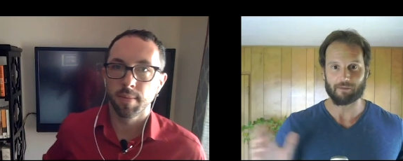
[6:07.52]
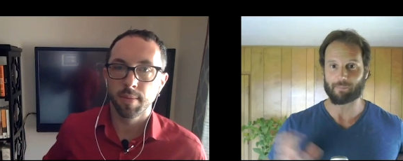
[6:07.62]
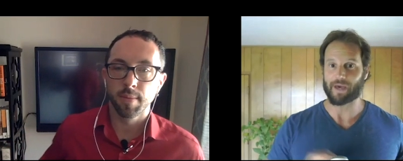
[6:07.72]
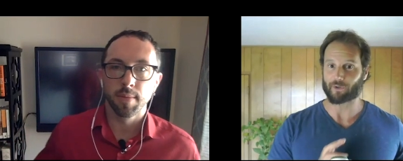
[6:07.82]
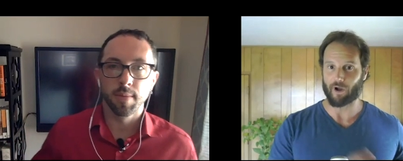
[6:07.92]
Speaker 1: the
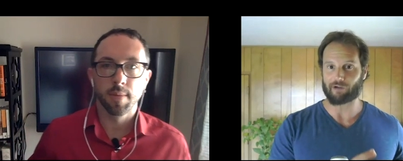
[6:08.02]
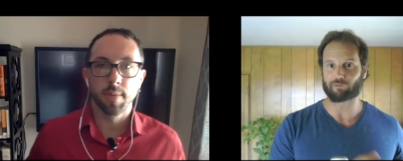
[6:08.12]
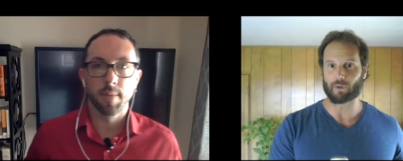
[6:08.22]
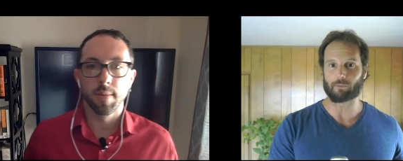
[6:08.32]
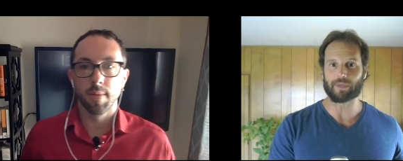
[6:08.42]
better
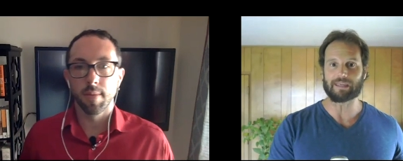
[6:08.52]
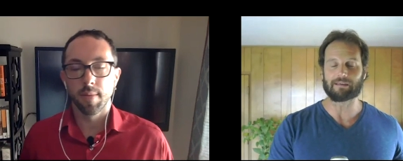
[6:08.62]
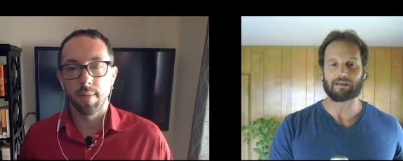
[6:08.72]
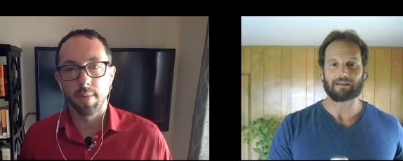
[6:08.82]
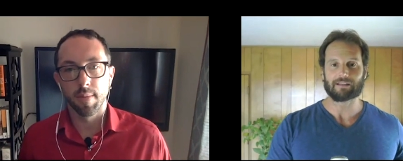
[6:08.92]
off we'll be.
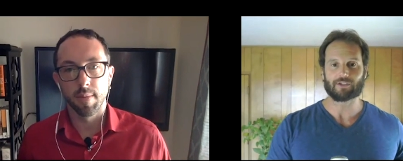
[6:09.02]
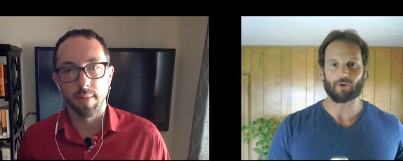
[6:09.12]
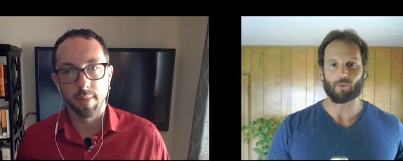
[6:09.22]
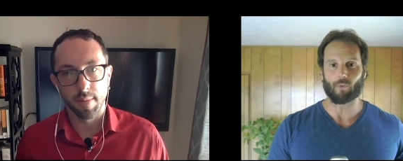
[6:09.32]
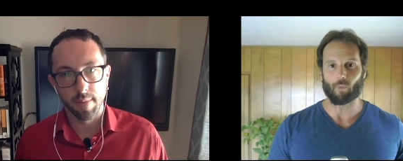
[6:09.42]

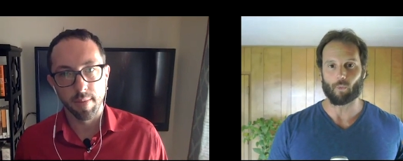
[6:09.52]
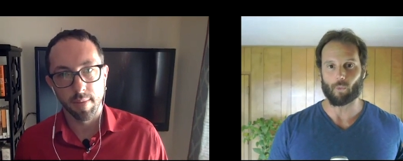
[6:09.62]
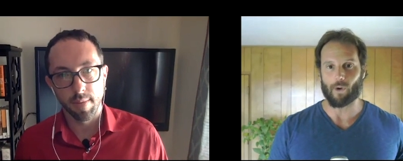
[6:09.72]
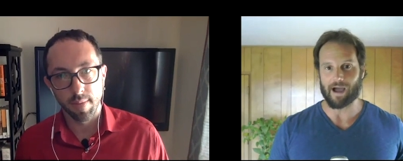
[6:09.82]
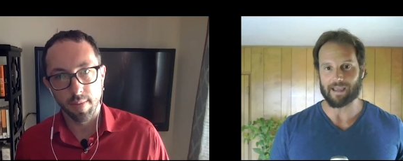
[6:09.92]
So,
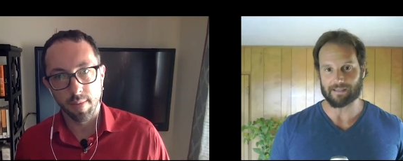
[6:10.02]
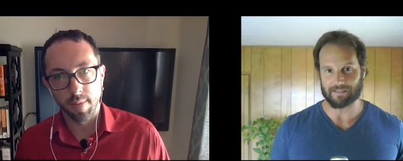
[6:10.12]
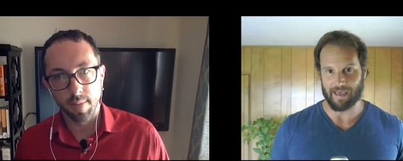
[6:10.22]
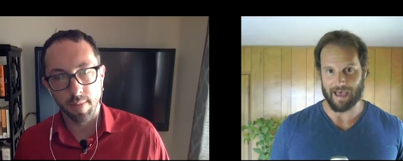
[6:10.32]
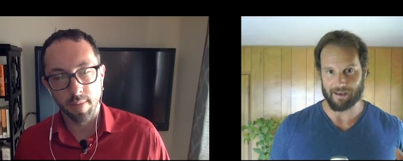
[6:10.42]
why
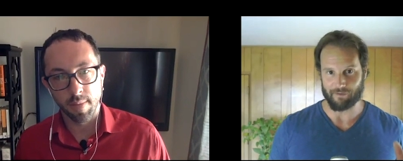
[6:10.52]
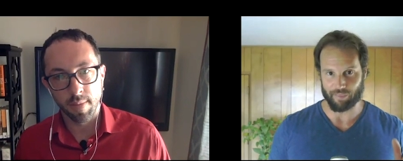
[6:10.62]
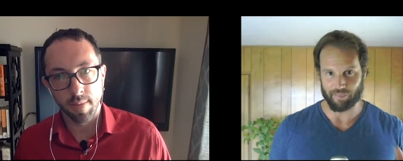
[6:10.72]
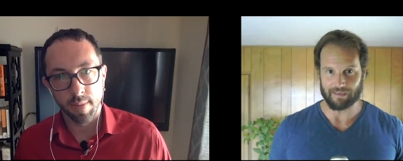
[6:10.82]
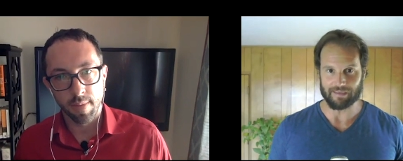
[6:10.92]
is that
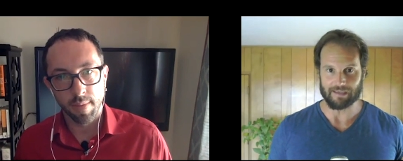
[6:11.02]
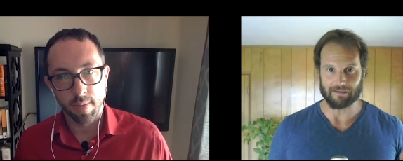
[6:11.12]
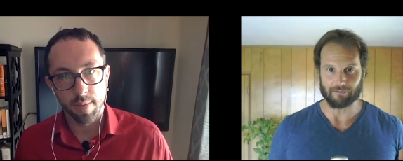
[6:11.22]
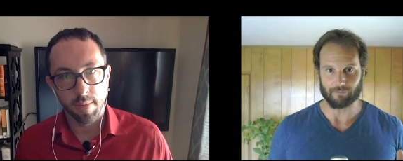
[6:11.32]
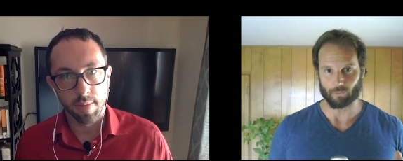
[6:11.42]

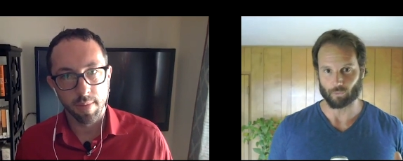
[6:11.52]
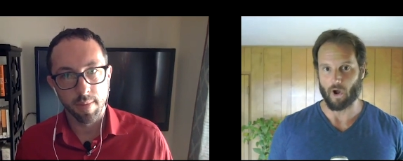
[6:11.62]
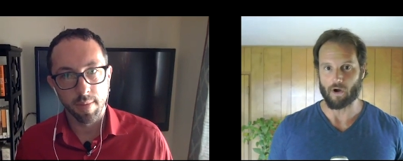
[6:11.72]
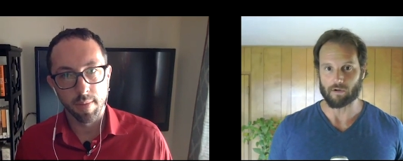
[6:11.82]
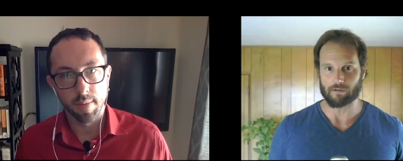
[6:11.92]
thinking
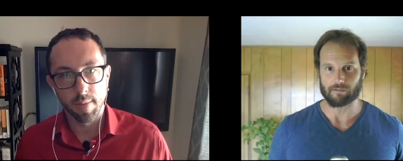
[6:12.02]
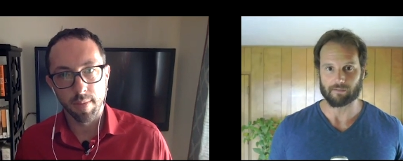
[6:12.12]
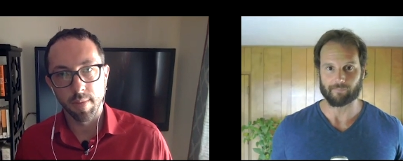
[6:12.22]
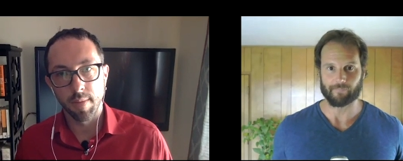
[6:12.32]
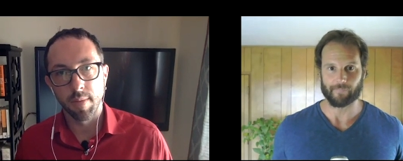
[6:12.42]
wrong?
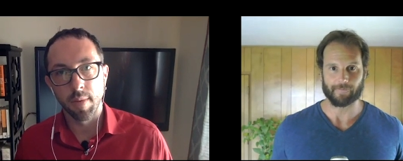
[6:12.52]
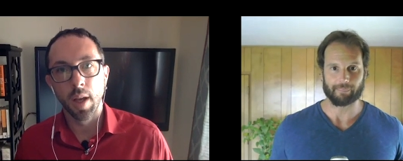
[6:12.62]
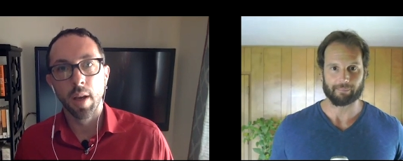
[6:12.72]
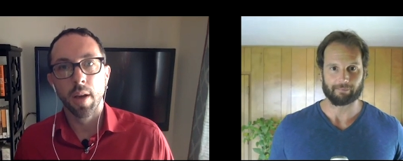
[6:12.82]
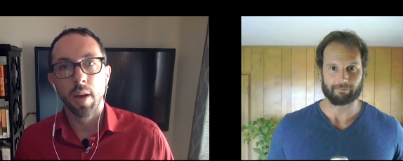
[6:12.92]

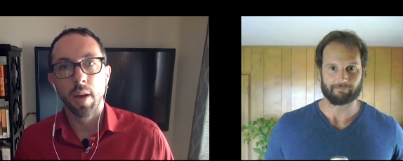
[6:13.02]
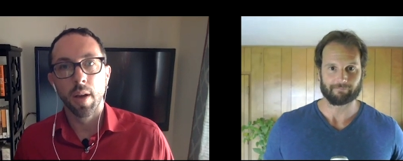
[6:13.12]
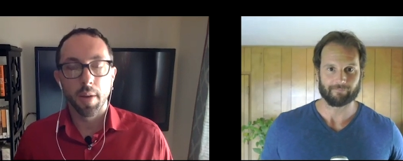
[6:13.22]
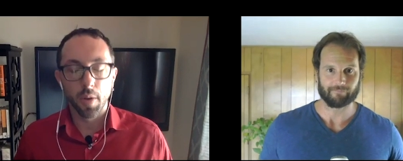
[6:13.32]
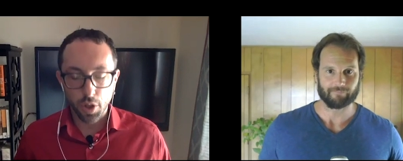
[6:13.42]

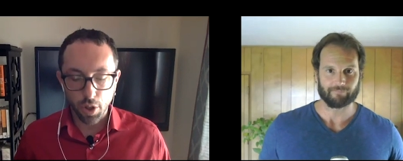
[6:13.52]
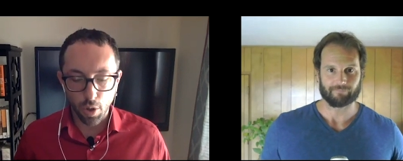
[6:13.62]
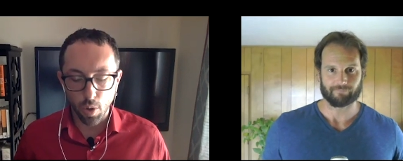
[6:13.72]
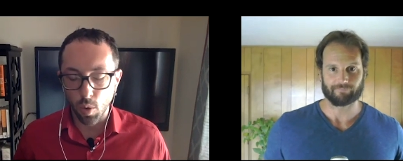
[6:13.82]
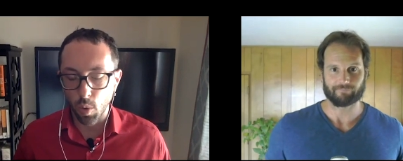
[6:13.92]

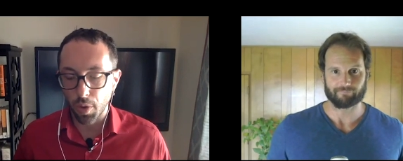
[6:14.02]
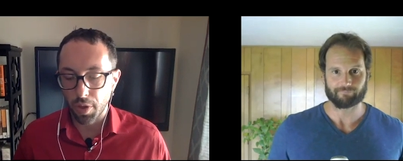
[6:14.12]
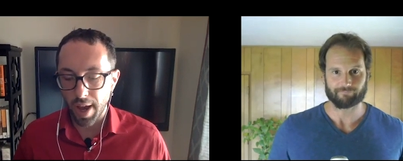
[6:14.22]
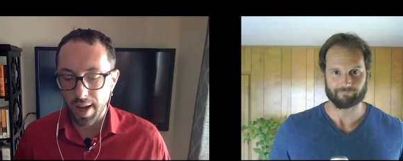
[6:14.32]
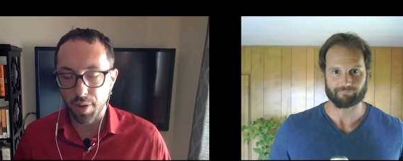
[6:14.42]
Speaker 2: So,
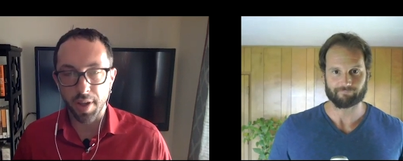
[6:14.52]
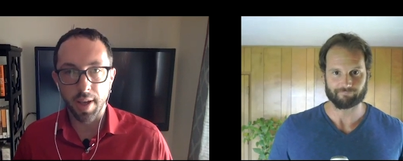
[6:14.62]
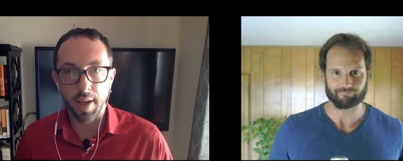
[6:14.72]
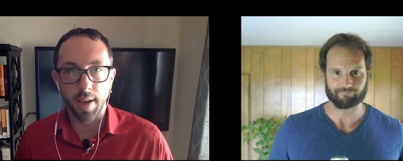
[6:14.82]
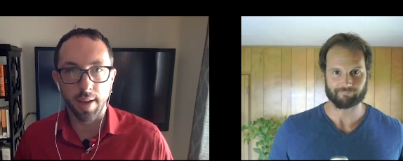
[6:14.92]
that
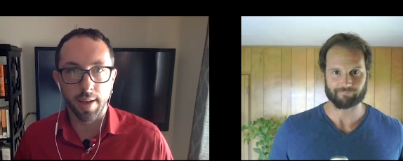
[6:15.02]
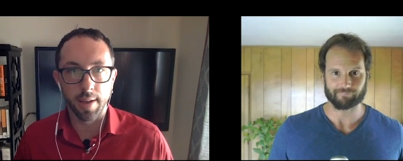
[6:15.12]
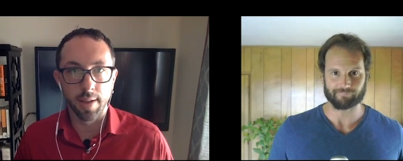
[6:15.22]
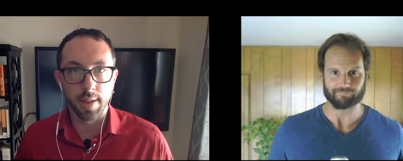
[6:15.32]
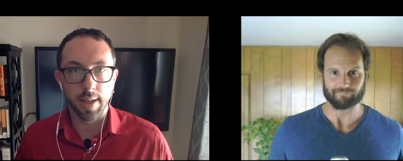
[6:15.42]
thinking
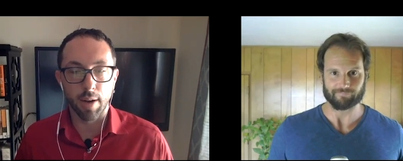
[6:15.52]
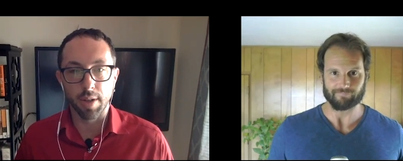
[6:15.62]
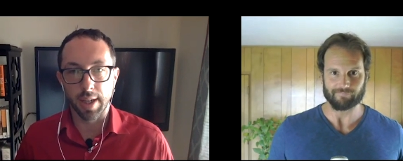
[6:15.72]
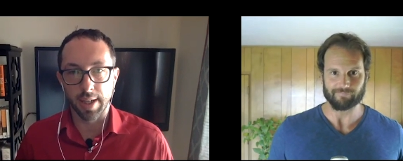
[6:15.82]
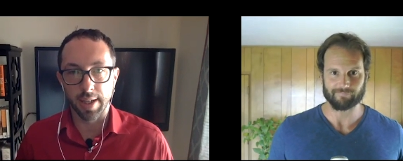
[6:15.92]
is
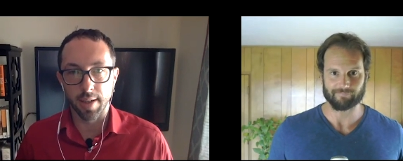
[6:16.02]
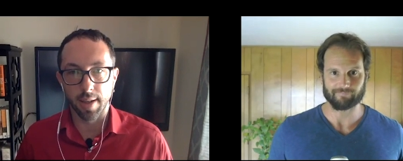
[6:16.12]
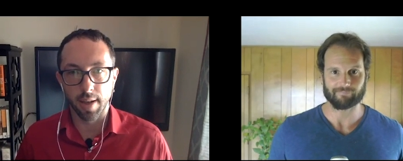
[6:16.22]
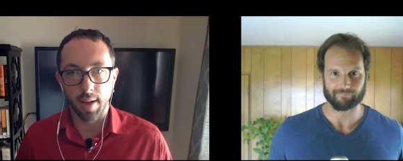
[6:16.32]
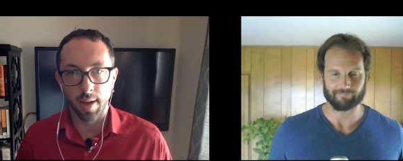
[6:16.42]
outdated.
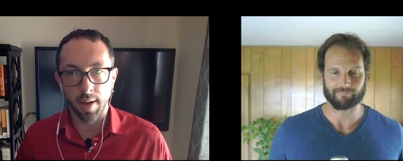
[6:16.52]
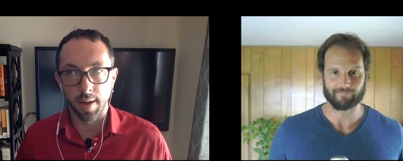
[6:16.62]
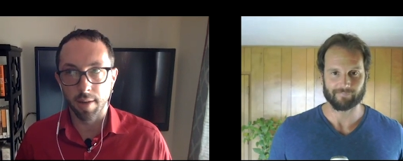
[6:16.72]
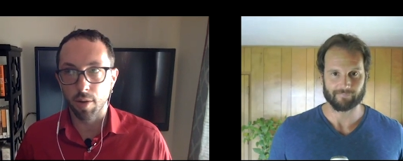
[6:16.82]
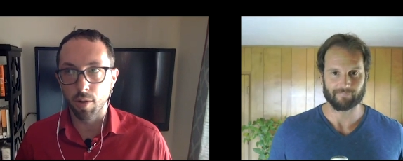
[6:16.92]
Uh,
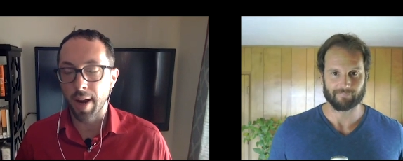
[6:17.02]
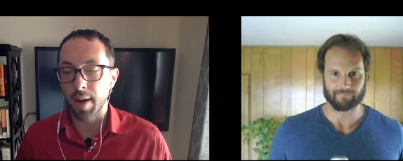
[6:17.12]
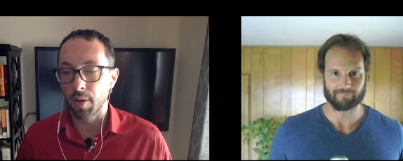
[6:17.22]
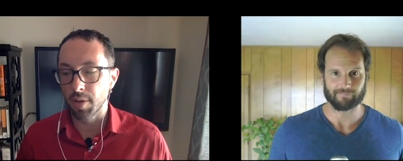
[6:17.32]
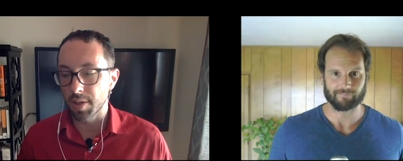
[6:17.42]

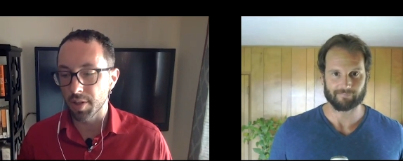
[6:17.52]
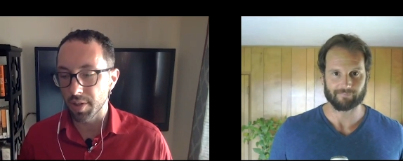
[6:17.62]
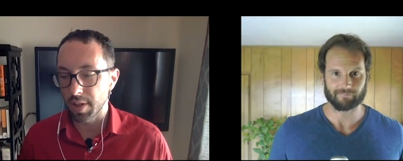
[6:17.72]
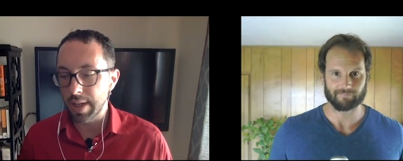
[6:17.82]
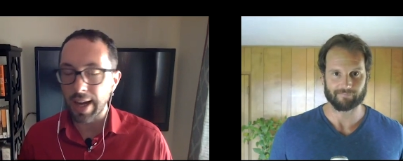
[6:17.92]
around
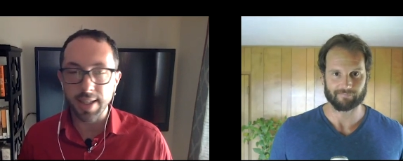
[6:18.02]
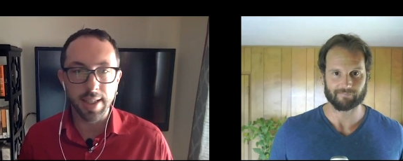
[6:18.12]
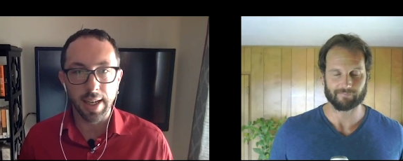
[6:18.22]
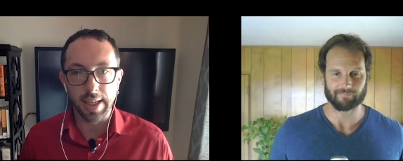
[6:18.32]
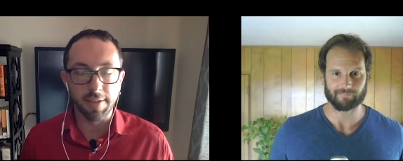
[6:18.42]

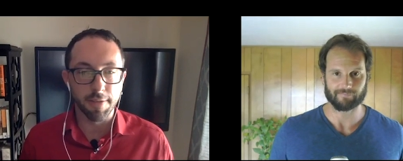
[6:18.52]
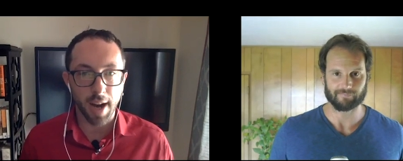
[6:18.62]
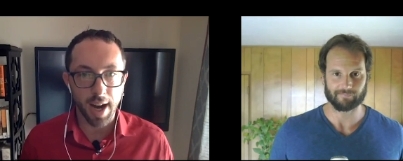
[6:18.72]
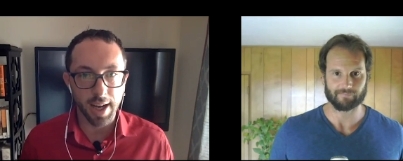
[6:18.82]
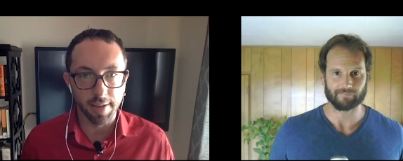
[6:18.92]

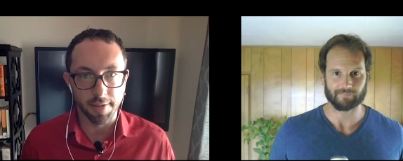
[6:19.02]
1985,